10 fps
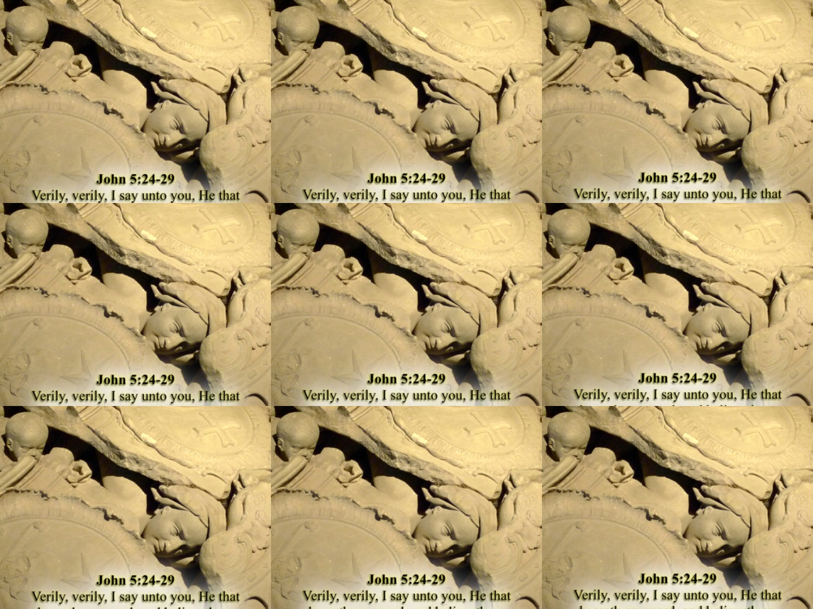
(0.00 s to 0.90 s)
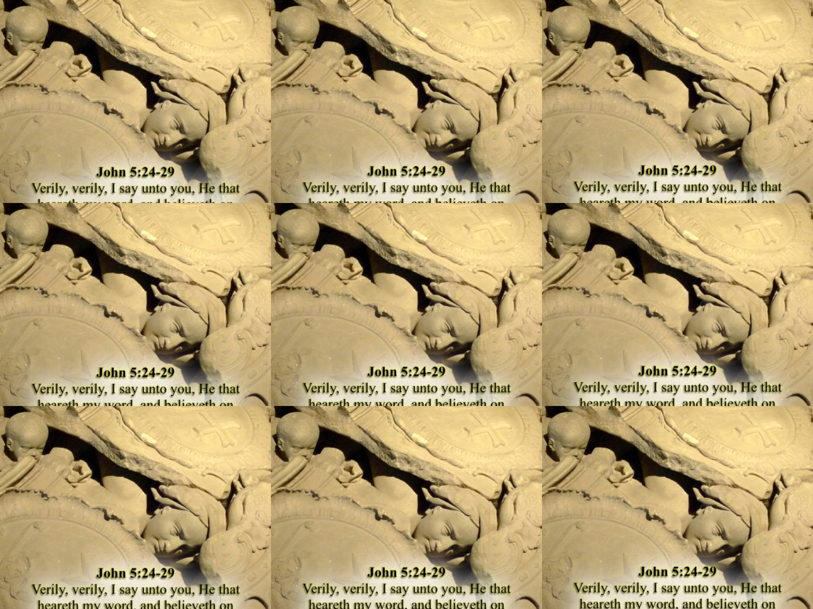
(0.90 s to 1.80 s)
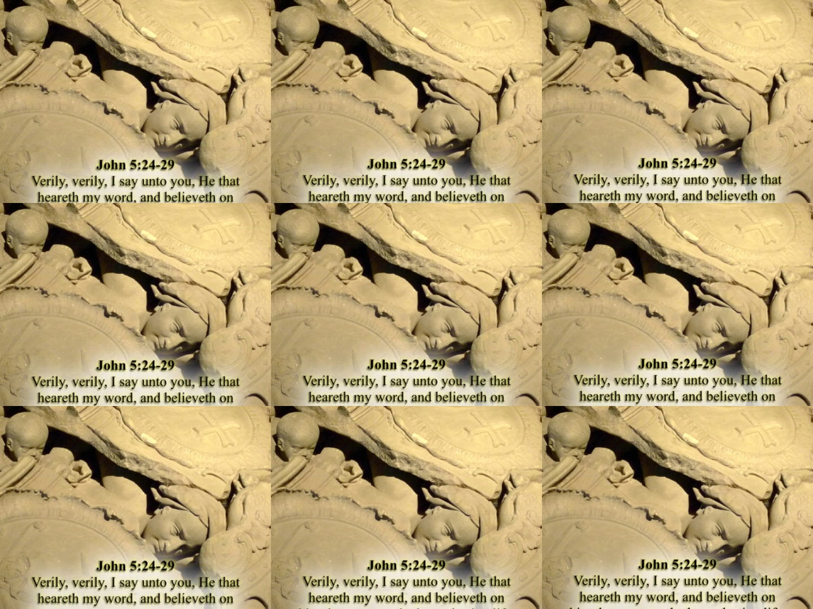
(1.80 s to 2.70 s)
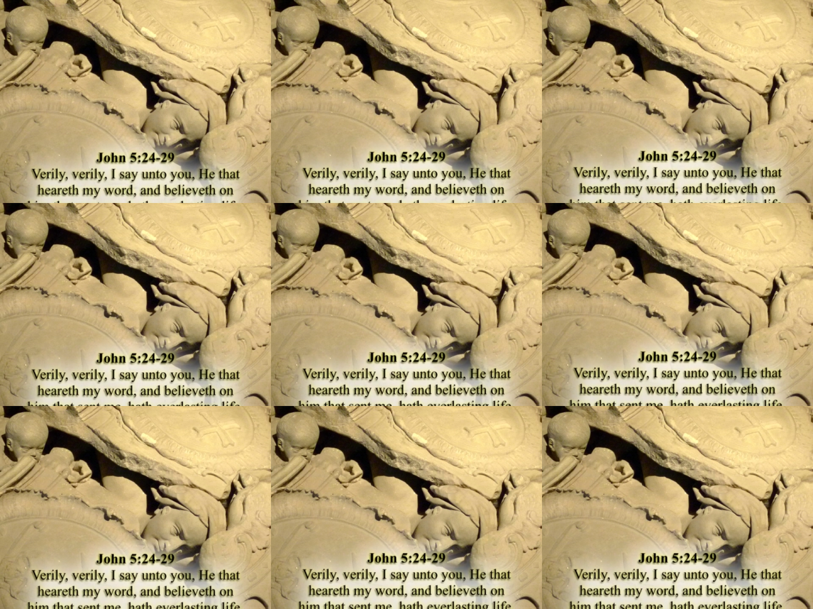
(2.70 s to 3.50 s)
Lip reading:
Nobody's mouth can be seen.